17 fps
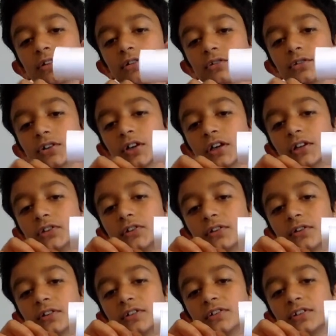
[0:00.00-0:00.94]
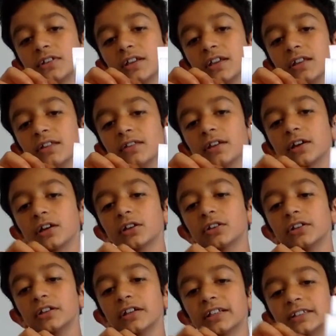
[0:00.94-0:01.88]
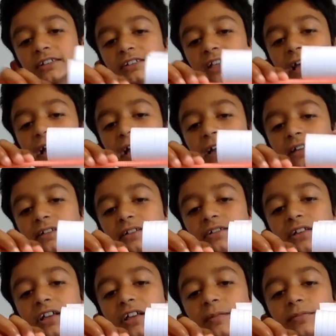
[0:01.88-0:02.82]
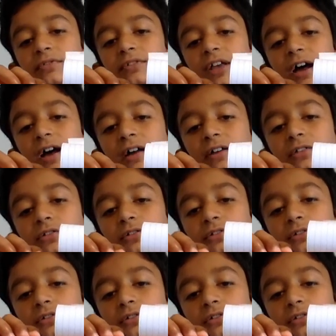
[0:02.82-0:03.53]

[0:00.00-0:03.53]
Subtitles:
So as you can see, they are the exact same size.